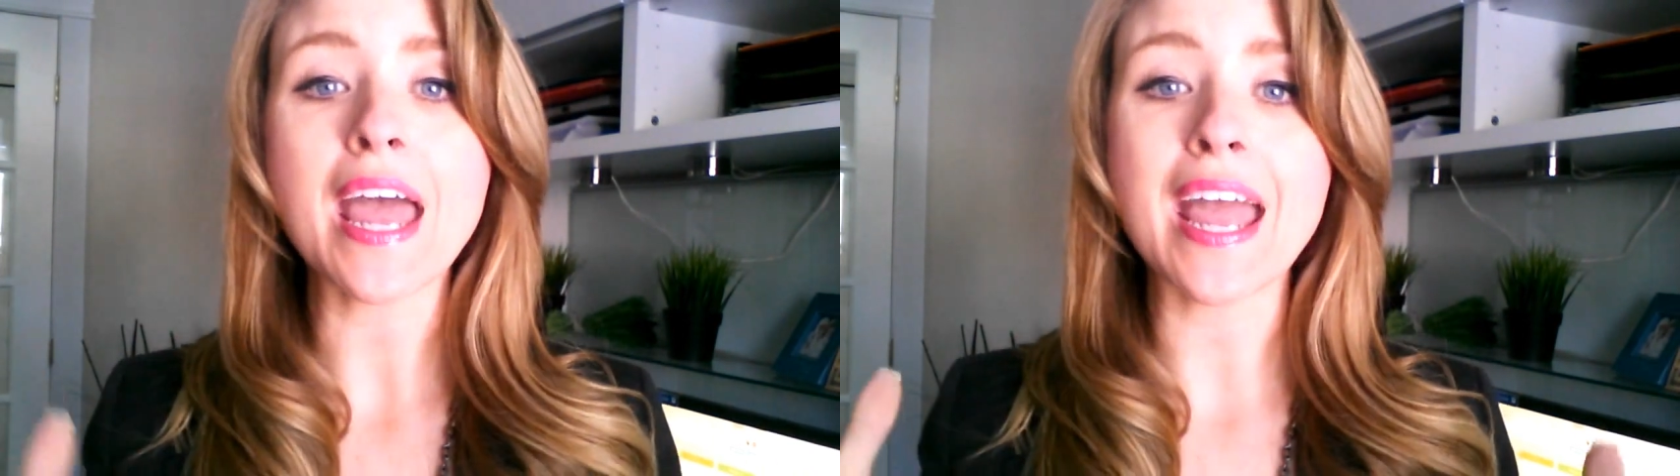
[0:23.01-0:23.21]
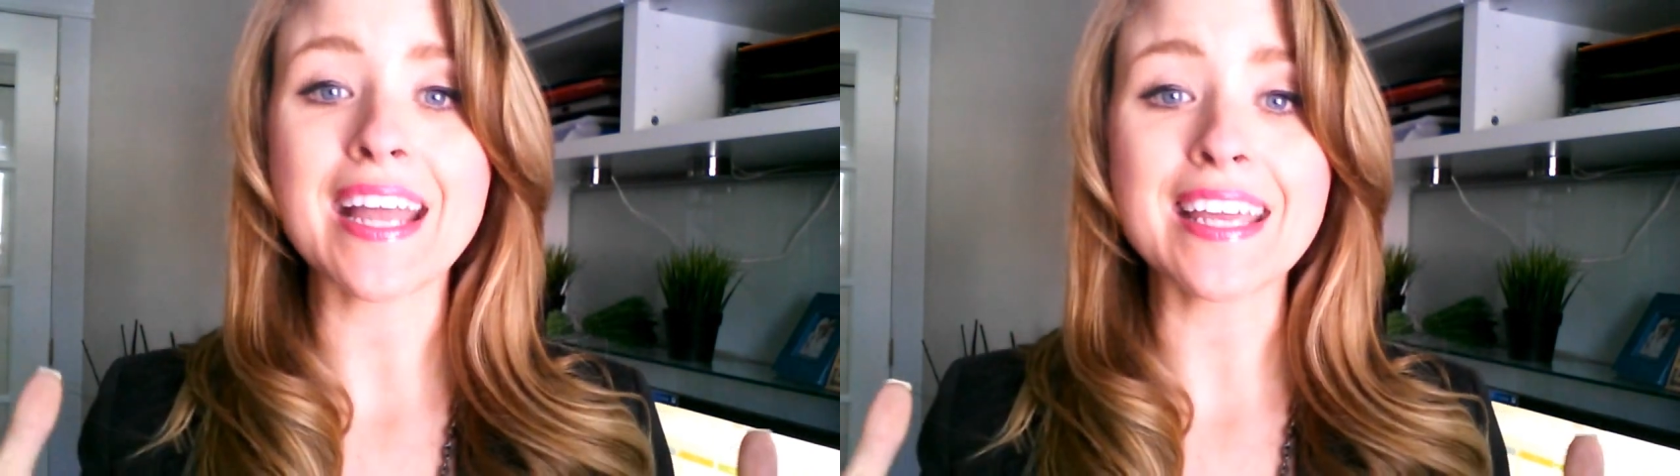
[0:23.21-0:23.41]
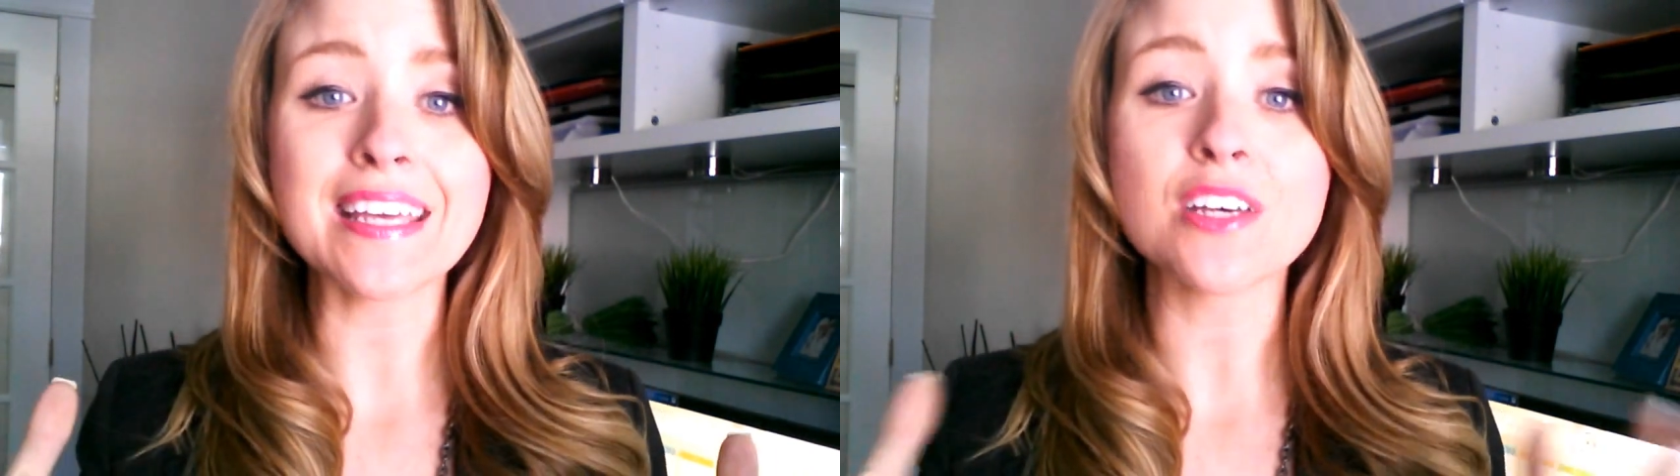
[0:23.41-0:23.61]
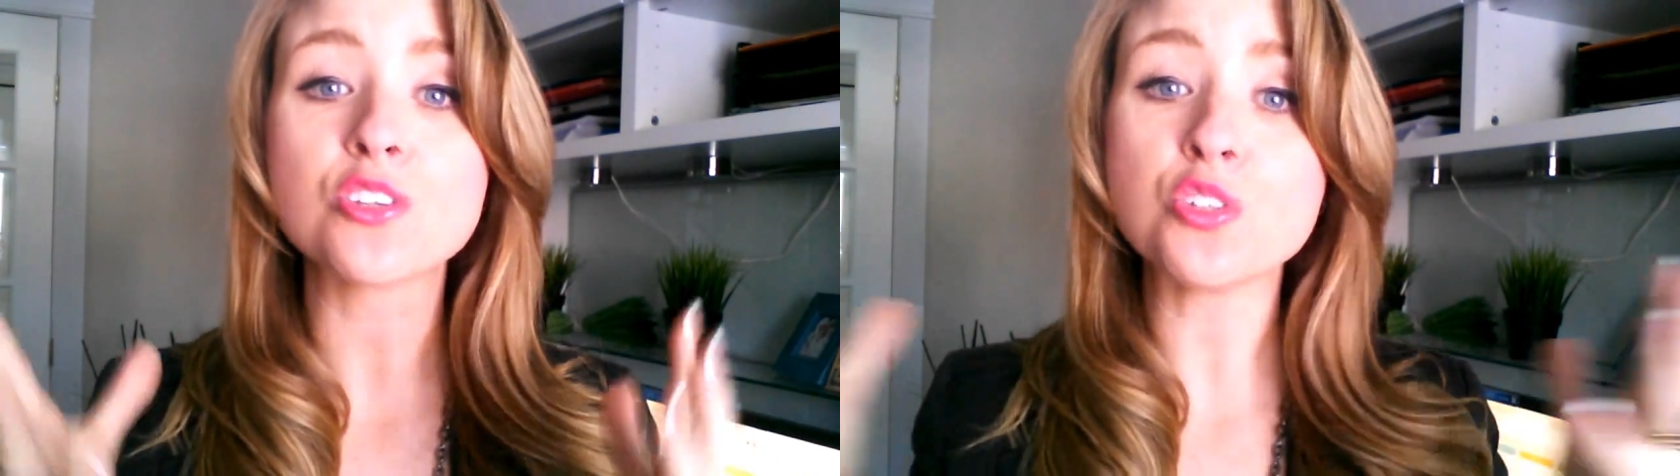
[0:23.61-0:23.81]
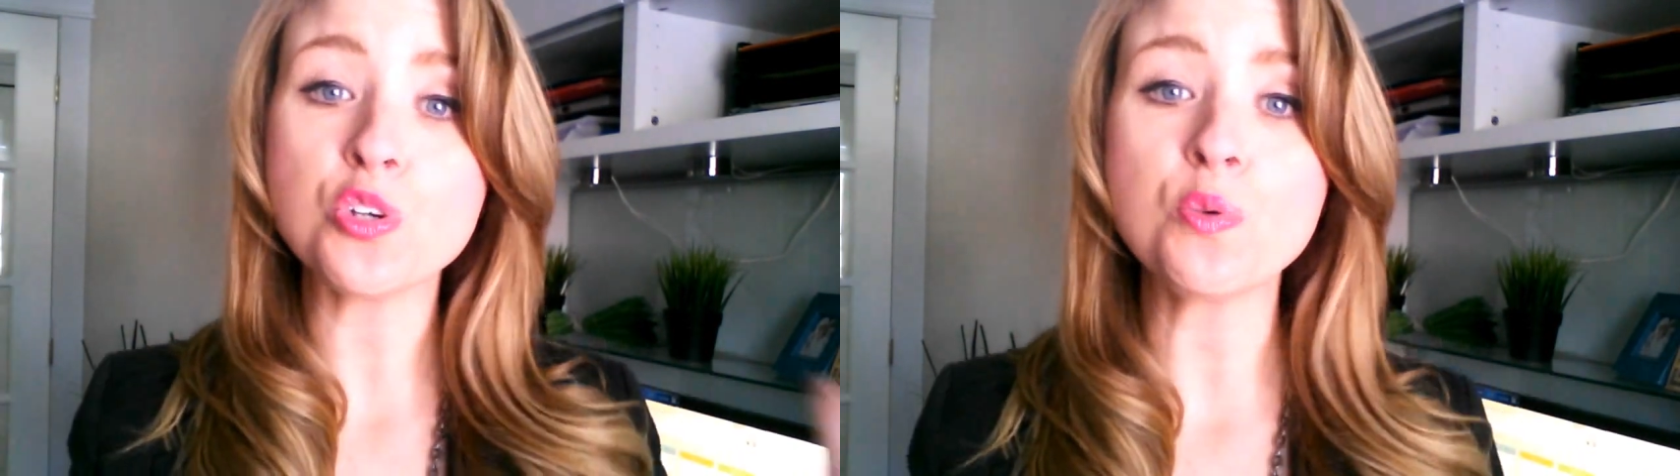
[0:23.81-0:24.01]
and
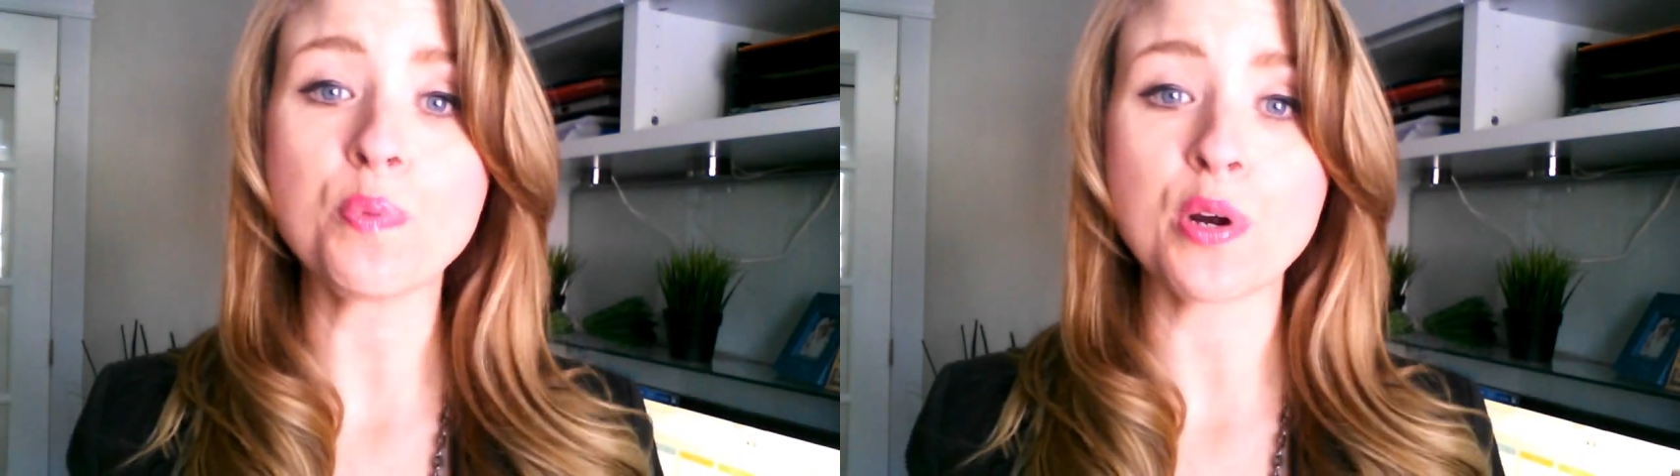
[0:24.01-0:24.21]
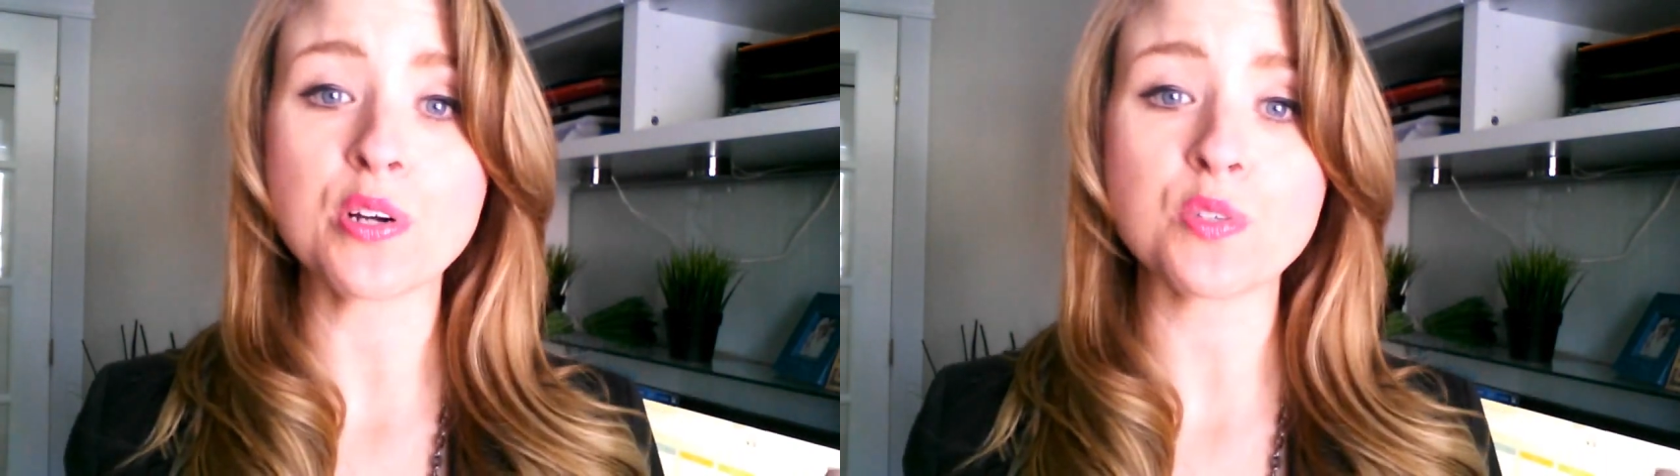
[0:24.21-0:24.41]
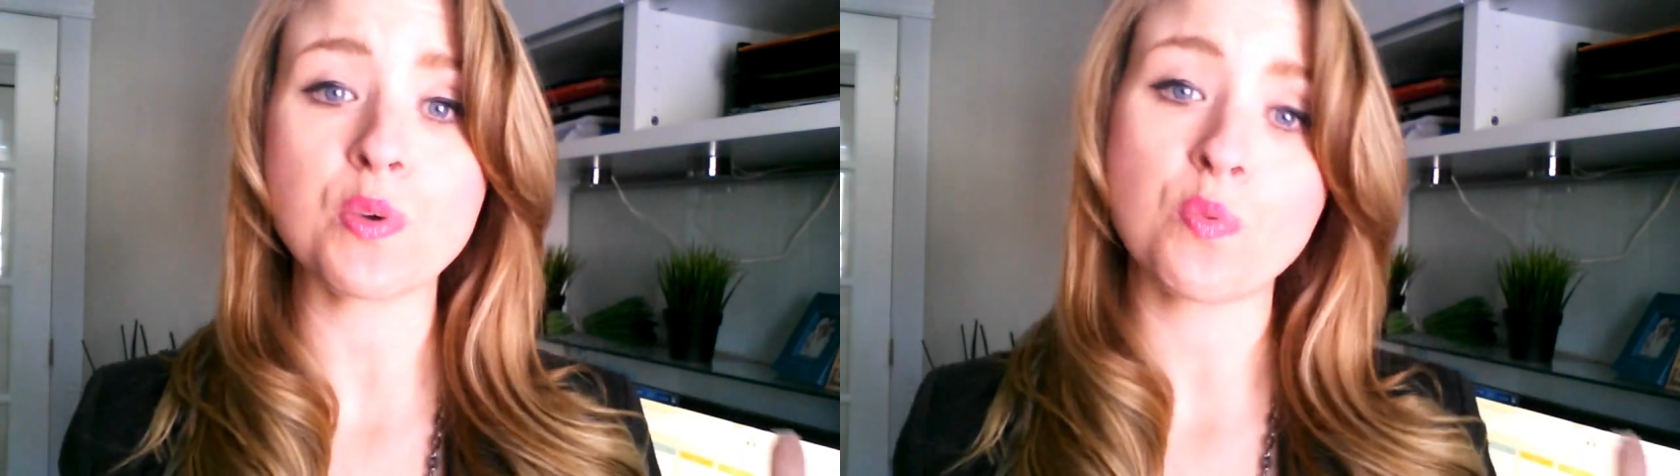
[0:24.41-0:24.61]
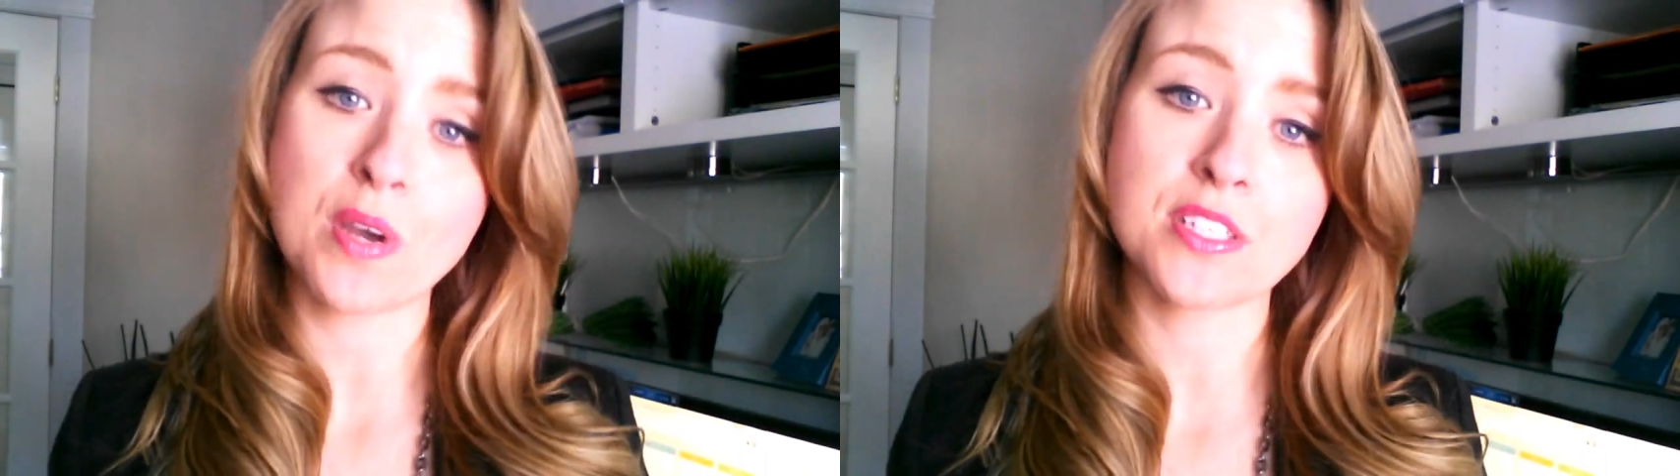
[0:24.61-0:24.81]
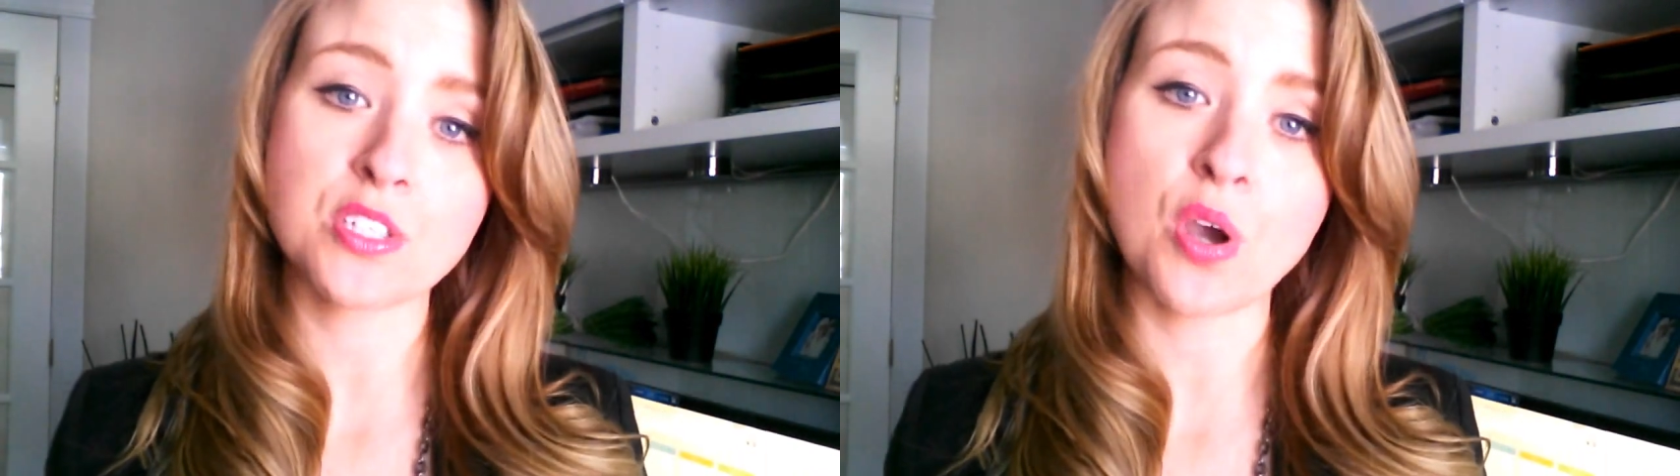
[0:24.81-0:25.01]
kill two birds with
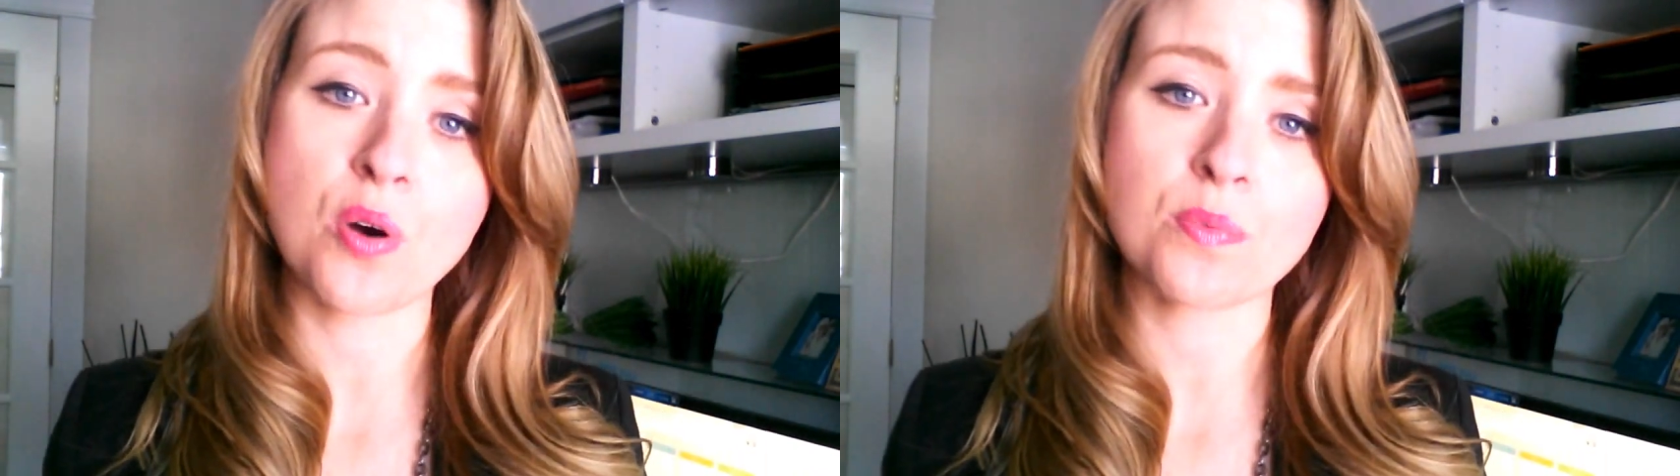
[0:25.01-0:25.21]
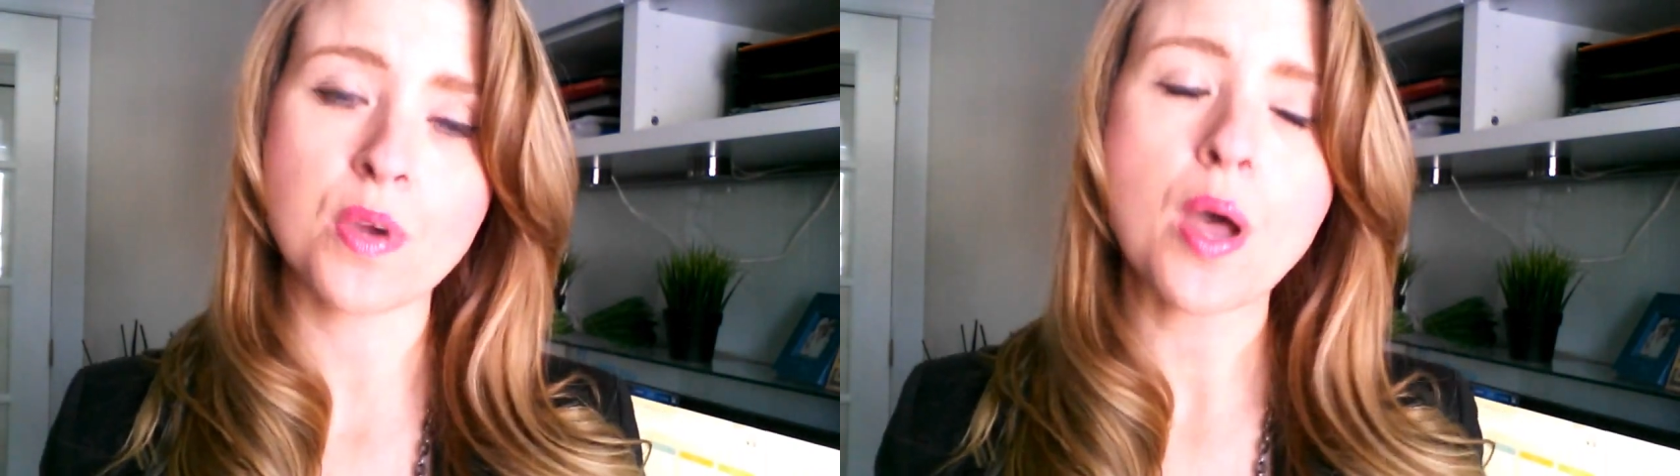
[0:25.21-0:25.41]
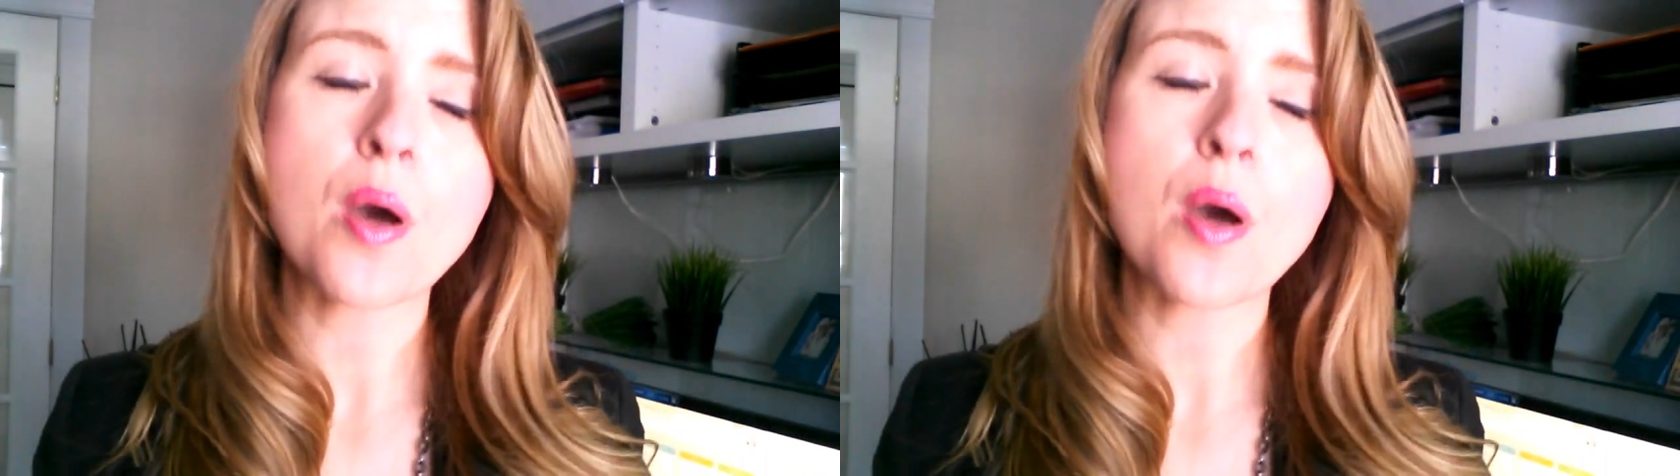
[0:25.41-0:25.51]
one stone.